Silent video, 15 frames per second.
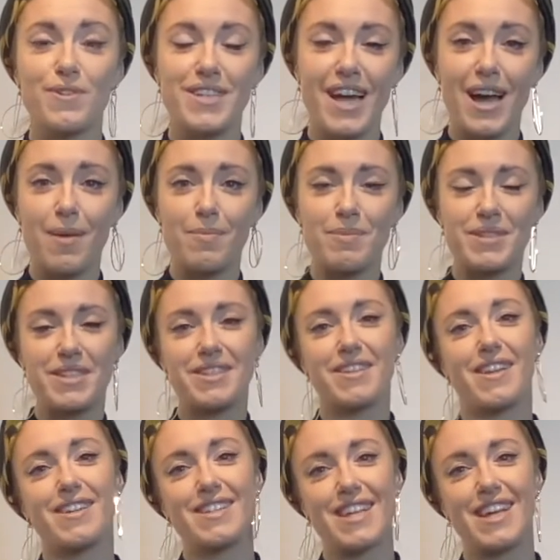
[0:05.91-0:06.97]
Tam'S
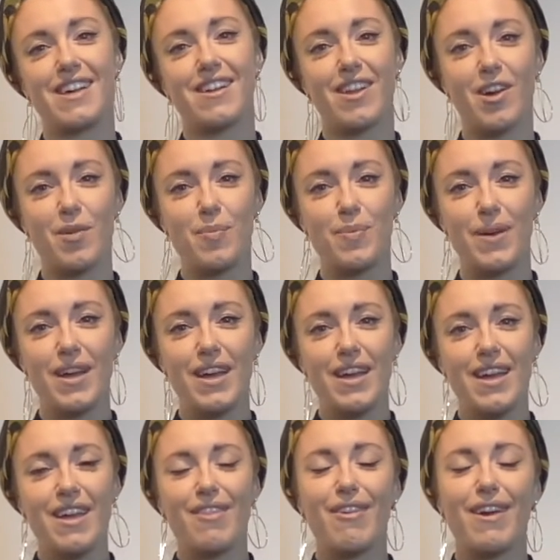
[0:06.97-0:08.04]
Sunday Club.
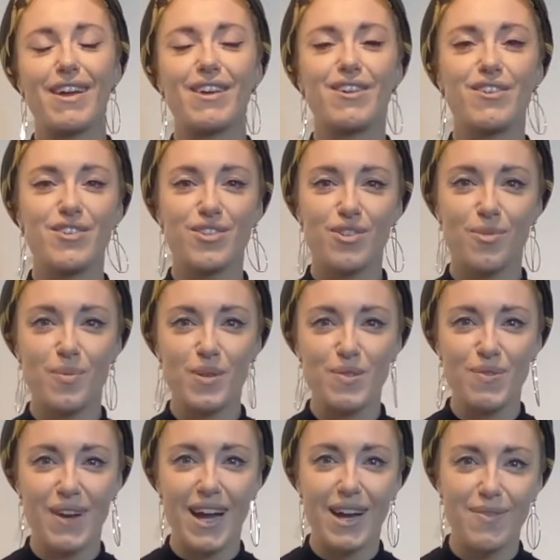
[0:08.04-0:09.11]
Thank you so much
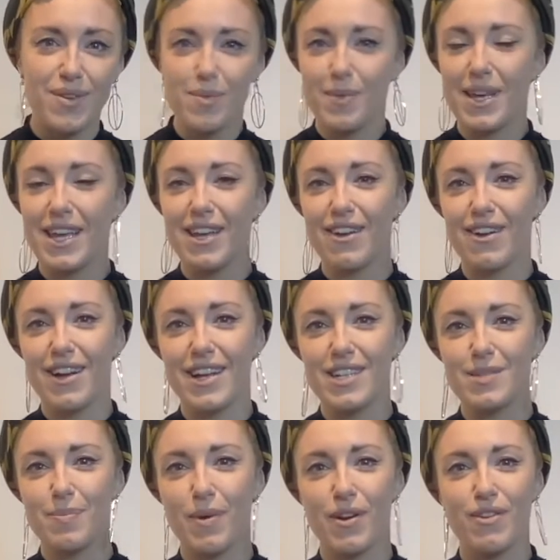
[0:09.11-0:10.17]
for having me here
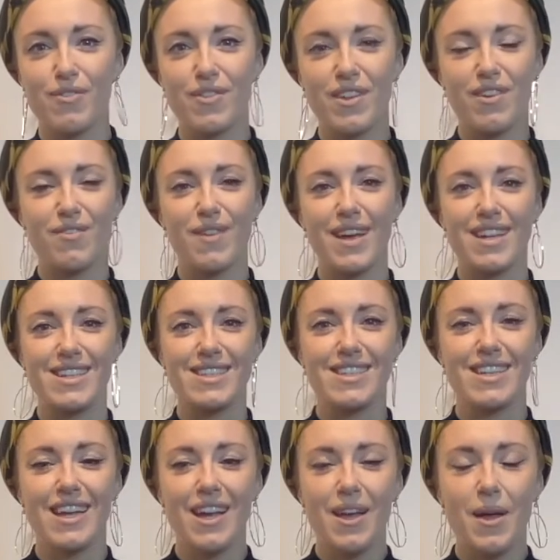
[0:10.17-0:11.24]
as part of the event.
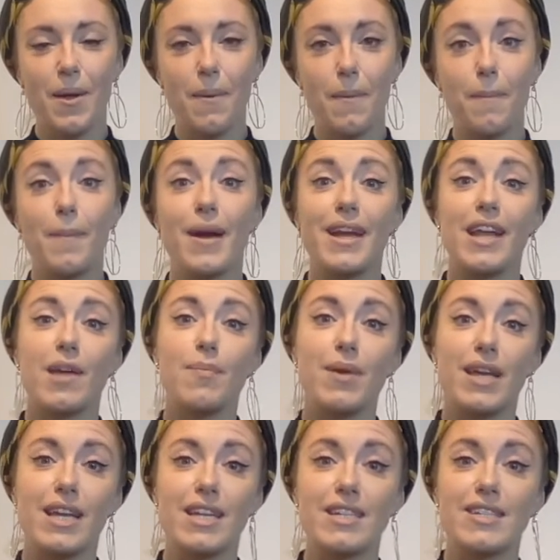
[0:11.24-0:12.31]
My name
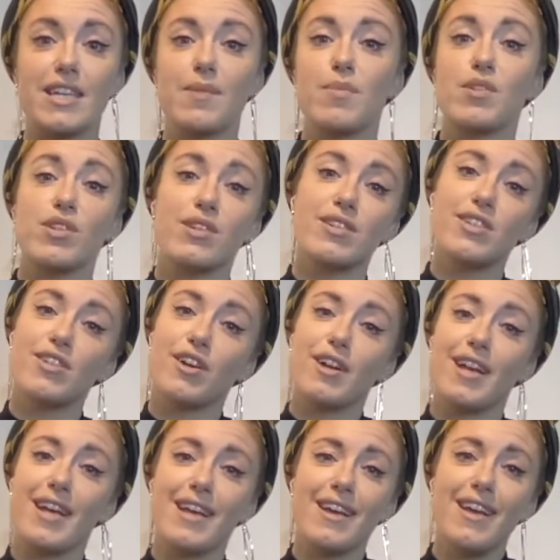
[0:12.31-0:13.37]
is Imogen
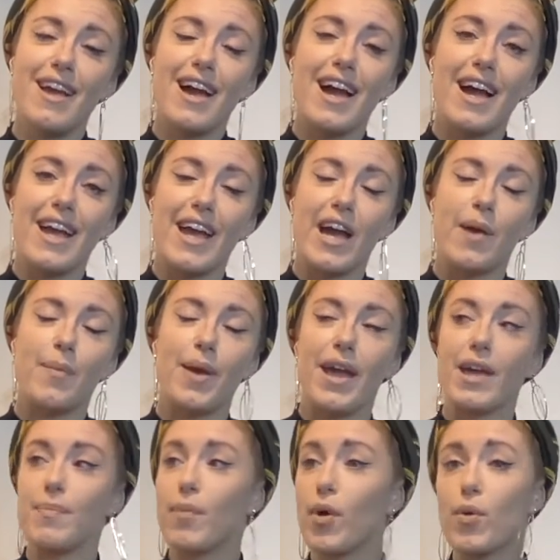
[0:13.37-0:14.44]
Stirling. I am
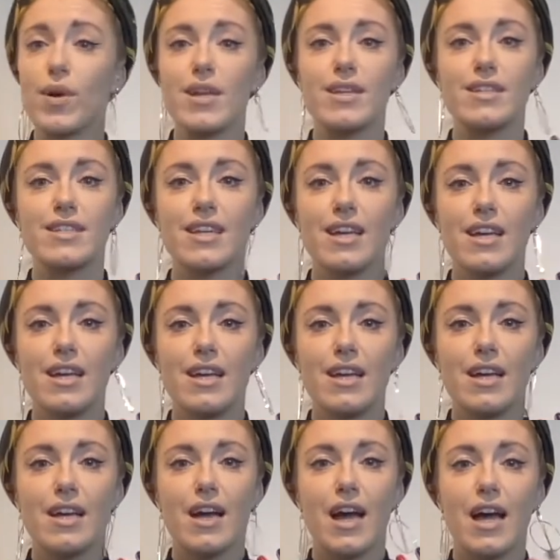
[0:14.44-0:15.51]
a poet,
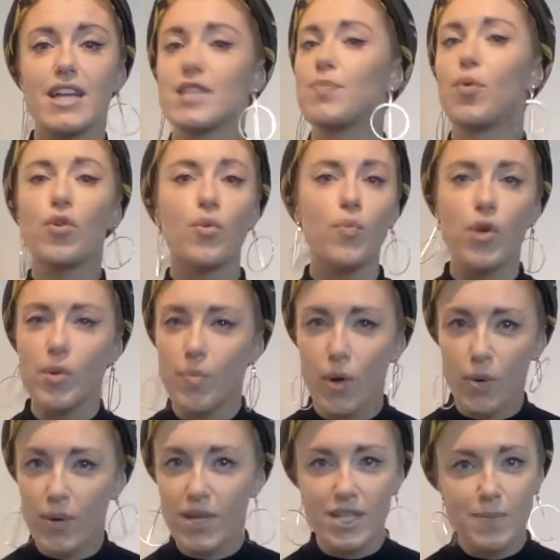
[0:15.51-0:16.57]
spoken word
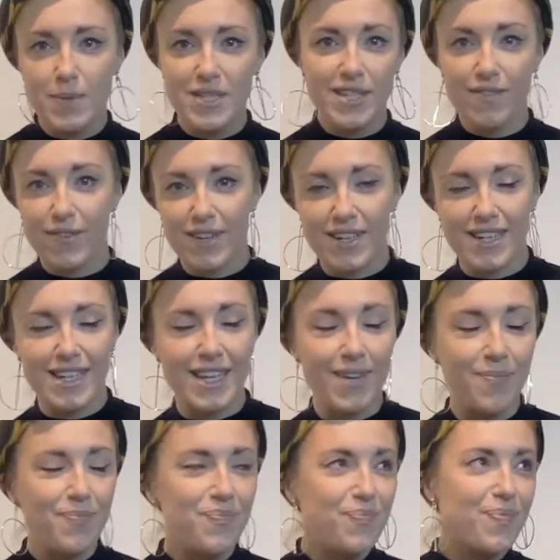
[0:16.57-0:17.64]
poet specifically,
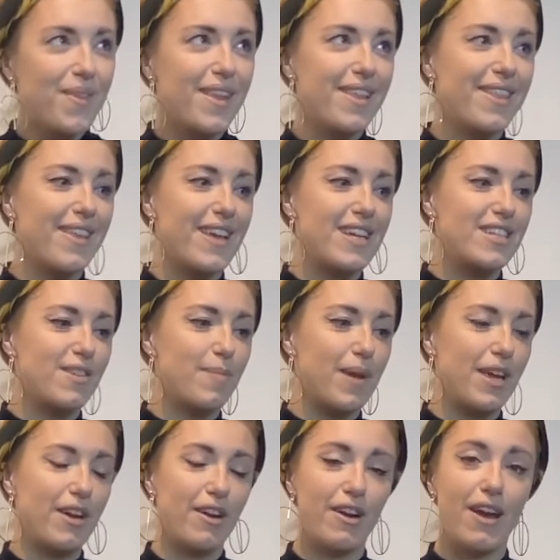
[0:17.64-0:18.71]
theatre
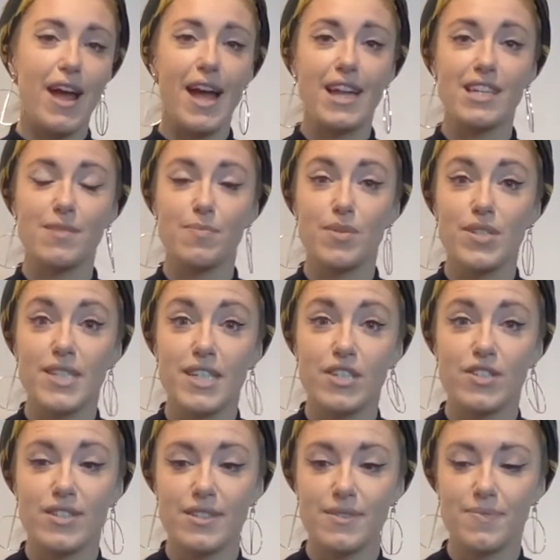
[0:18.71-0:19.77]
maker and
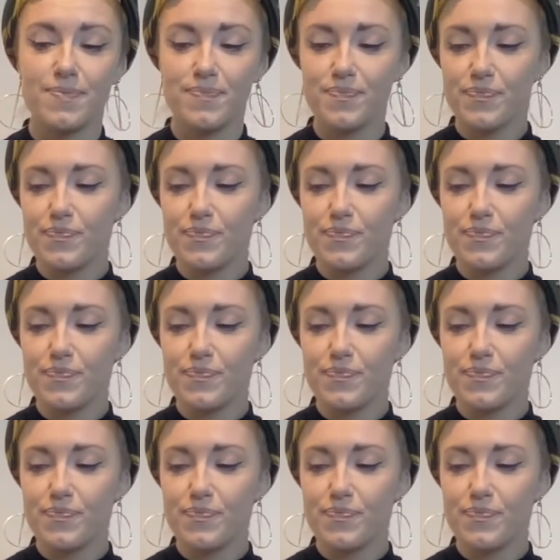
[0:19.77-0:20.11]
musician,